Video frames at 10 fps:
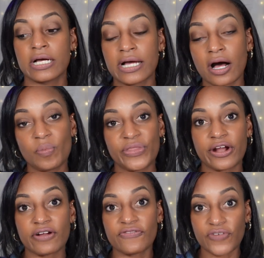up
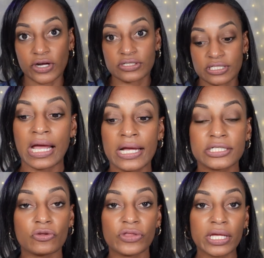there first.
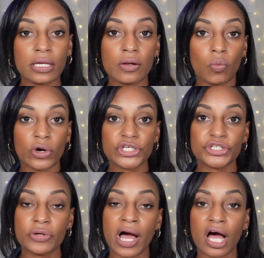So then once
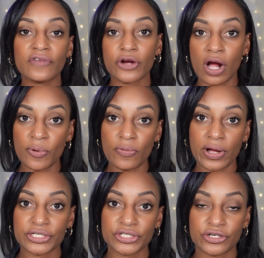you have your upper
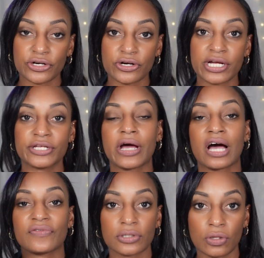register and you
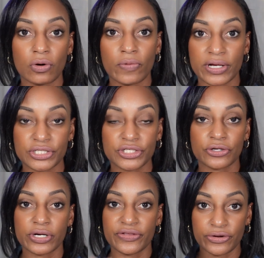have your lower register
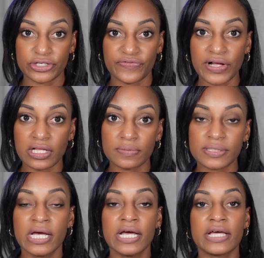and they're developed,
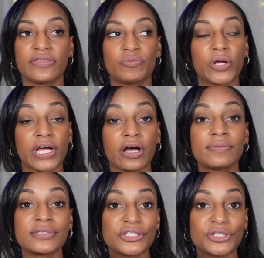when it
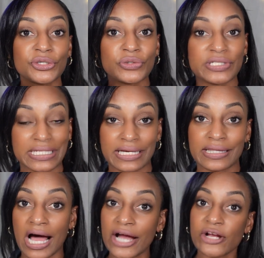comes to singing the
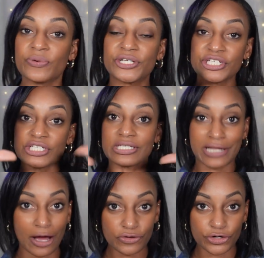higher pitches
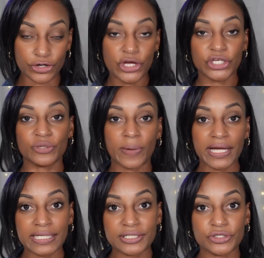louder, you might
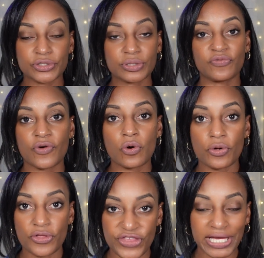need to do some vocal
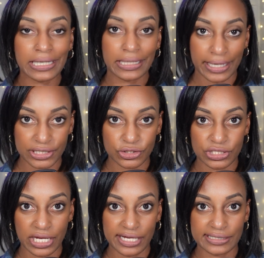thickening
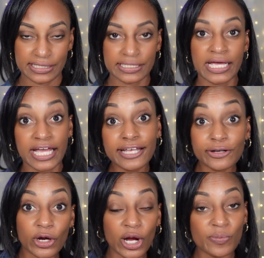exercises in
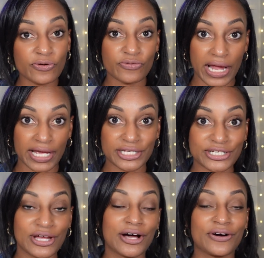your upper range.
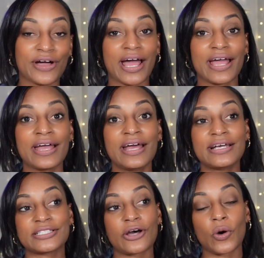Okay,
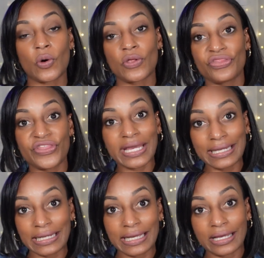so
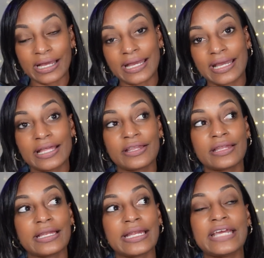thickening
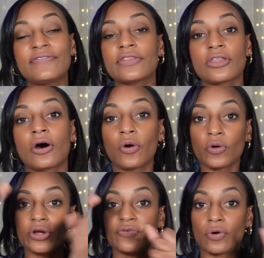even though
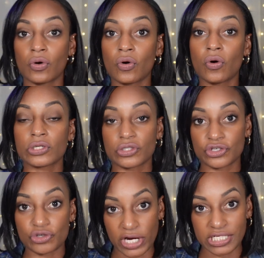your vocal cords are
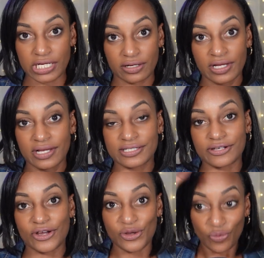stretching. So
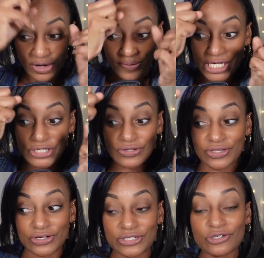you want to make sure that
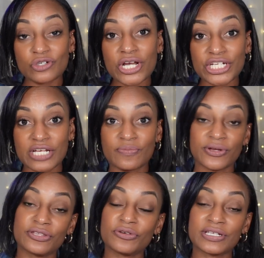they're still stretching,
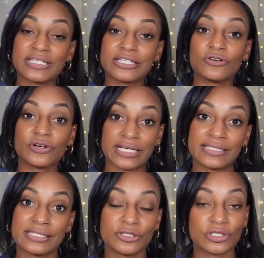but you can still
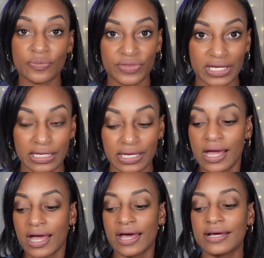do some thickening.
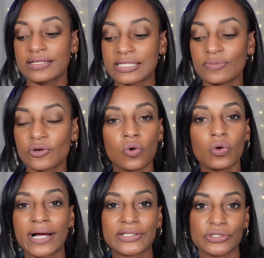And some cool
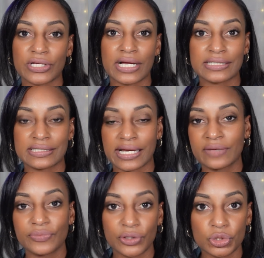exercises that can
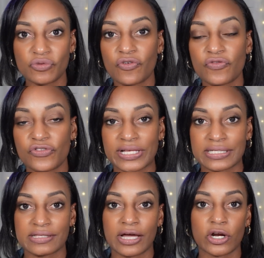be useful for things
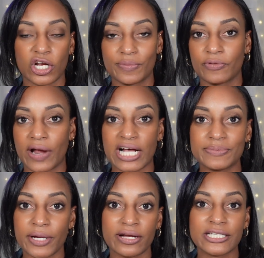like that are going to be
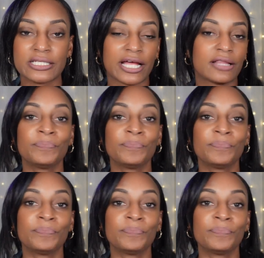raspberries, like